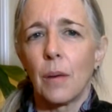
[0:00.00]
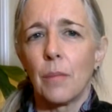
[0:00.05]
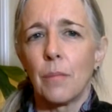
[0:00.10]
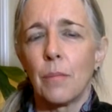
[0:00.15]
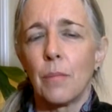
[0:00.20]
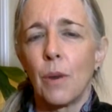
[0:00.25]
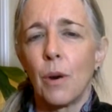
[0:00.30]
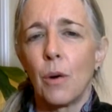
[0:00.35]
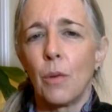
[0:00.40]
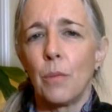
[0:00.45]

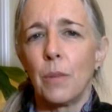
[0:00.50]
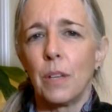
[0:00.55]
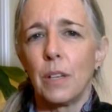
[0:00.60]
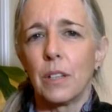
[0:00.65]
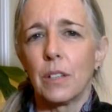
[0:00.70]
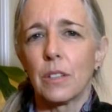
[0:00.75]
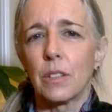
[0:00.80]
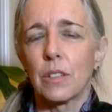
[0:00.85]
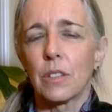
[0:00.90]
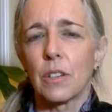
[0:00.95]

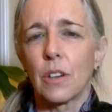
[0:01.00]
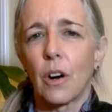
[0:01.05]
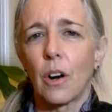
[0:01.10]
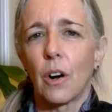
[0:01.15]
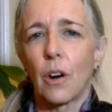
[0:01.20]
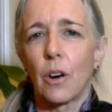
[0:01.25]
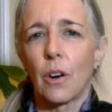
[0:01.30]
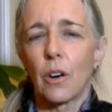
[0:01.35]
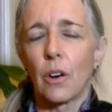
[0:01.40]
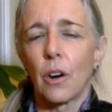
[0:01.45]
moments
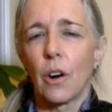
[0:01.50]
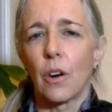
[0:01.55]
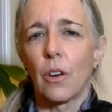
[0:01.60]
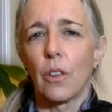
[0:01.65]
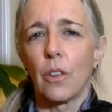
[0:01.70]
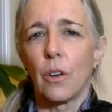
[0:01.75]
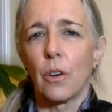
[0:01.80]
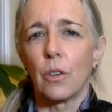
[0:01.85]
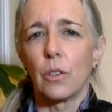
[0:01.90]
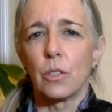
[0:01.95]
are
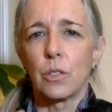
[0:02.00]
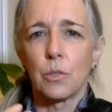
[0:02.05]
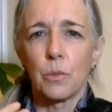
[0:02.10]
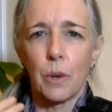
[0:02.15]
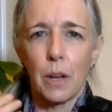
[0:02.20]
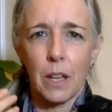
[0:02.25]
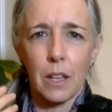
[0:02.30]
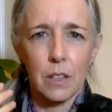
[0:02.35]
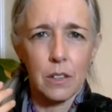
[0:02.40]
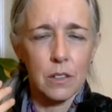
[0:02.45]
those
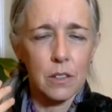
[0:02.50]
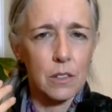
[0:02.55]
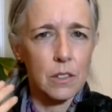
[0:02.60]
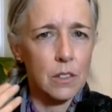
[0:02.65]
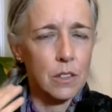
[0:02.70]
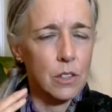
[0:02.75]
when